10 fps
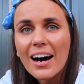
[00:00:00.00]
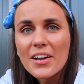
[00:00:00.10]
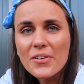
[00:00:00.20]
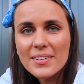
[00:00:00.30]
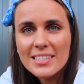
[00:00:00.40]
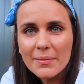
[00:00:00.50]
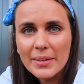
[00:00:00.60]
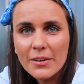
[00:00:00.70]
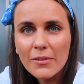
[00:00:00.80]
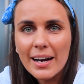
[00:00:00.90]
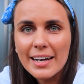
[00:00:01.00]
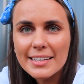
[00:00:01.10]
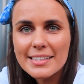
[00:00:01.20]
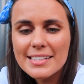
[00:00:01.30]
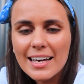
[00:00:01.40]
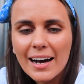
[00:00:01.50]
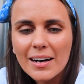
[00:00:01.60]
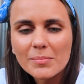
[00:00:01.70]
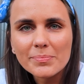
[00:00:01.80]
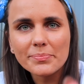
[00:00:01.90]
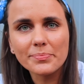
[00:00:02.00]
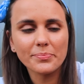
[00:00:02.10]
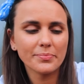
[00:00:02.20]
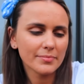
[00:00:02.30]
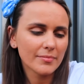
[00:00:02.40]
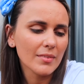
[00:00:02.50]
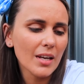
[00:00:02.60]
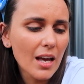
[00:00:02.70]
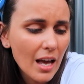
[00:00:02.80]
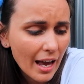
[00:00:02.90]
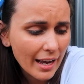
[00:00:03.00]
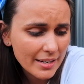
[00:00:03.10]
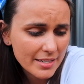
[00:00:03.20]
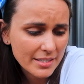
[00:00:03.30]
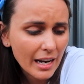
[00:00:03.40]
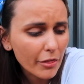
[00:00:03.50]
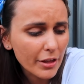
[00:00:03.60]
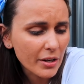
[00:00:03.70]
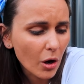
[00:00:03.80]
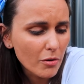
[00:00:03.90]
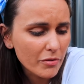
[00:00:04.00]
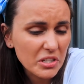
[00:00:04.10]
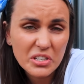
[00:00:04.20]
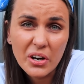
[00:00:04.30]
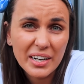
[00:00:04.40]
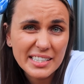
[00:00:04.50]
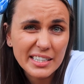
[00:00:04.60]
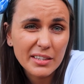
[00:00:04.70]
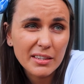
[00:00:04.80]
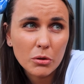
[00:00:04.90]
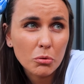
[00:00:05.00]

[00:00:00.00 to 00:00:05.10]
100 and something raids. And nothing over 93%,